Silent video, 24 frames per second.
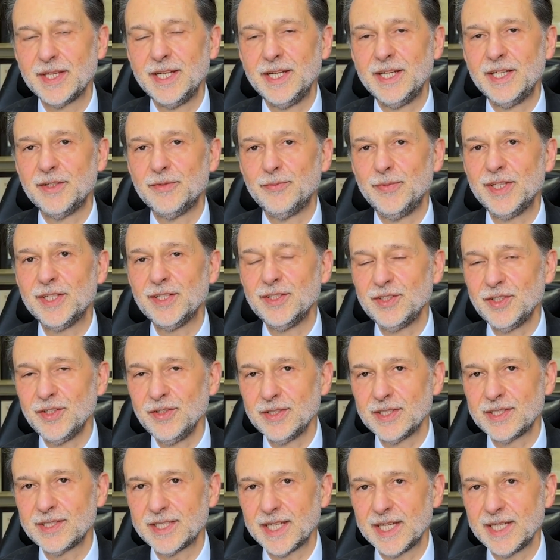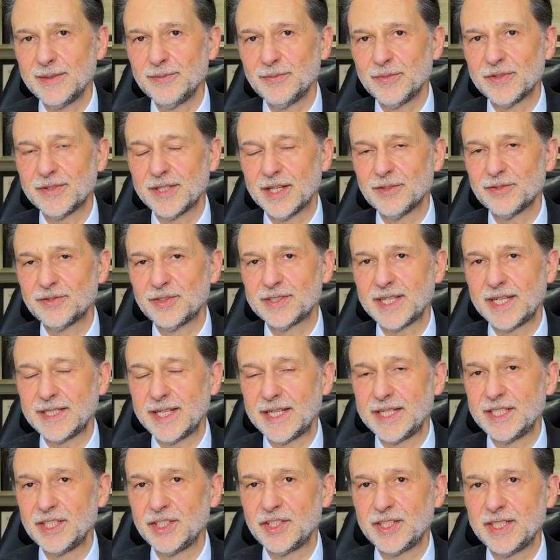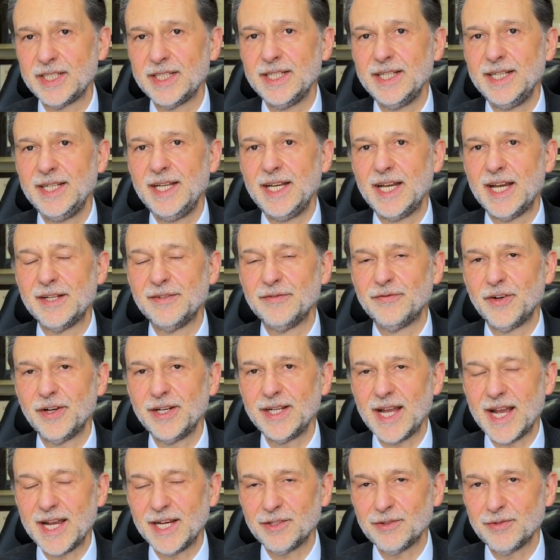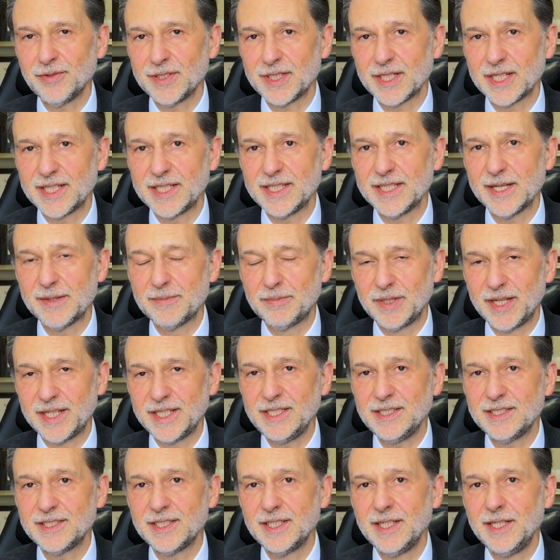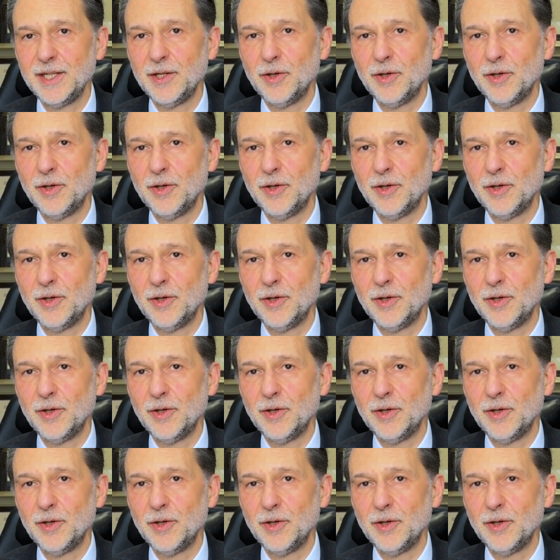We can do the same with ultrasound energy and very accurately ablate